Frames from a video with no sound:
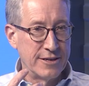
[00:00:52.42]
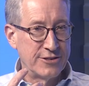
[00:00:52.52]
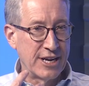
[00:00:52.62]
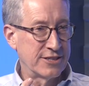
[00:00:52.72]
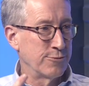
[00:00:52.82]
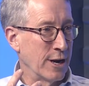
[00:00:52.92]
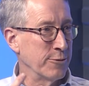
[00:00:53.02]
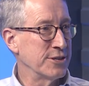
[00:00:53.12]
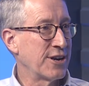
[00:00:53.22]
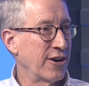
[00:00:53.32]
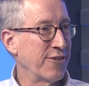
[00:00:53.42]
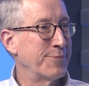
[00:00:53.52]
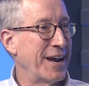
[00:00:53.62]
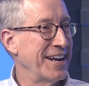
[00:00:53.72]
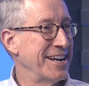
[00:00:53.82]
Jess, why don't we start off
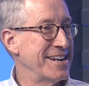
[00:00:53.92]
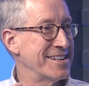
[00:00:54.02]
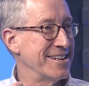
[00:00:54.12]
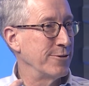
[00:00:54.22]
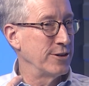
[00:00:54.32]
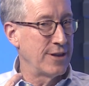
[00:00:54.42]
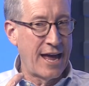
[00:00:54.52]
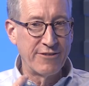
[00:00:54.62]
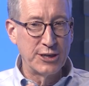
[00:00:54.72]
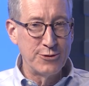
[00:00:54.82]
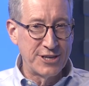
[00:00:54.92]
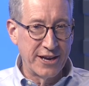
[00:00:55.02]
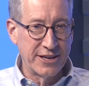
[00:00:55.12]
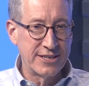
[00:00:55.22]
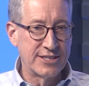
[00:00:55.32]
by having you
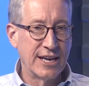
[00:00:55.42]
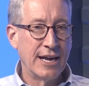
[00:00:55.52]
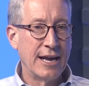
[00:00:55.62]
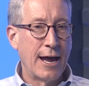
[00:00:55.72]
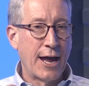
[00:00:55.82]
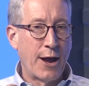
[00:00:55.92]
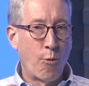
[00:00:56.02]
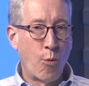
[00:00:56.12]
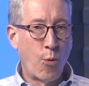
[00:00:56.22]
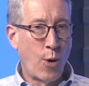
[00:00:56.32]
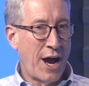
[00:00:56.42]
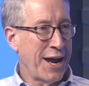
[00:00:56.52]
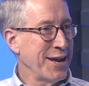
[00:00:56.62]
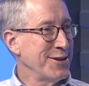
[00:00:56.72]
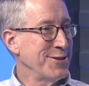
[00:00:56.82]
tell us why